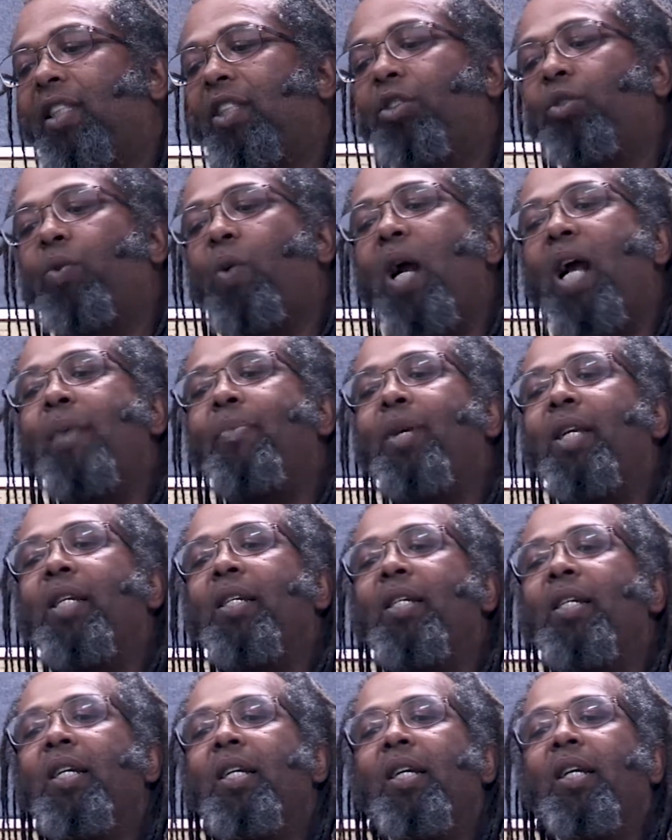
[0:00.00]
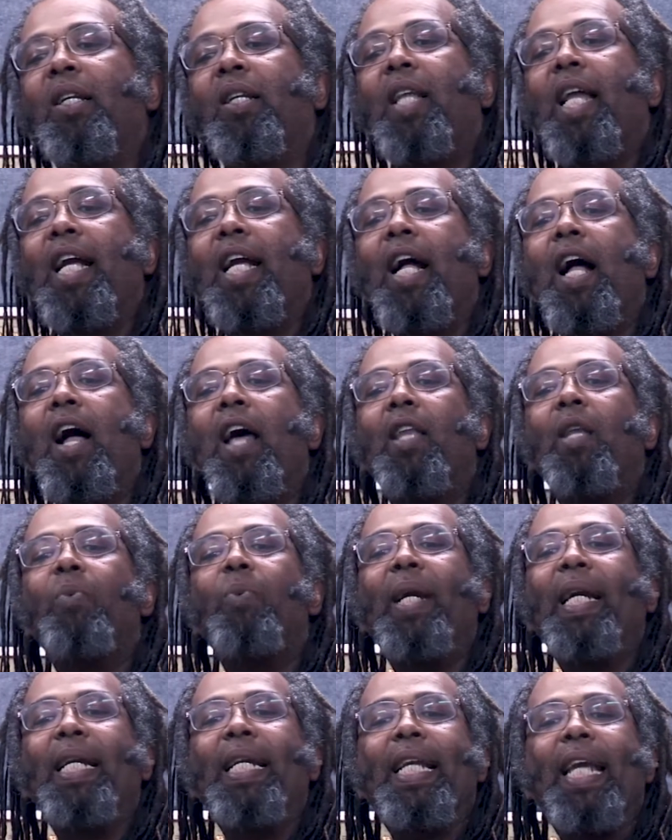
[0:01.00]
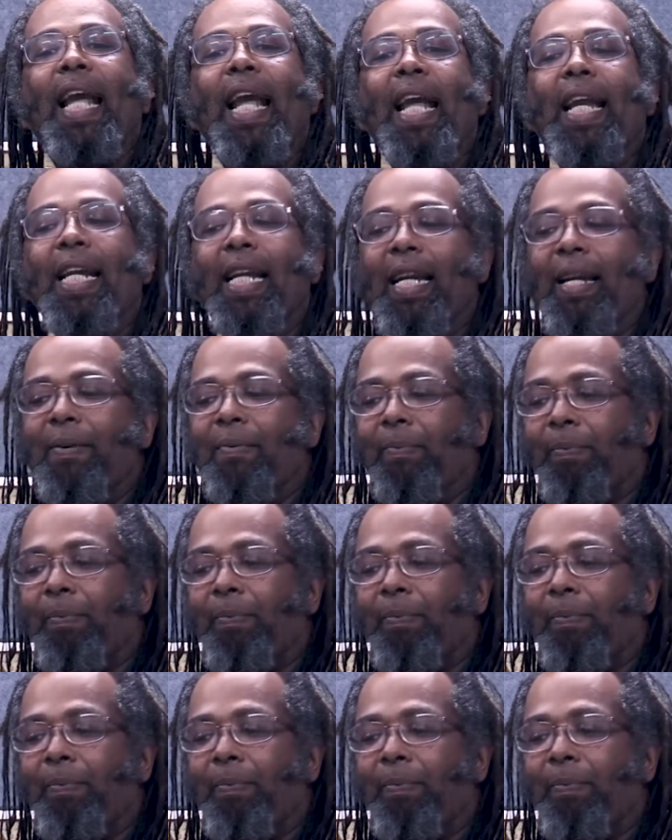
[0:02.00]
describe it like Halloween candy.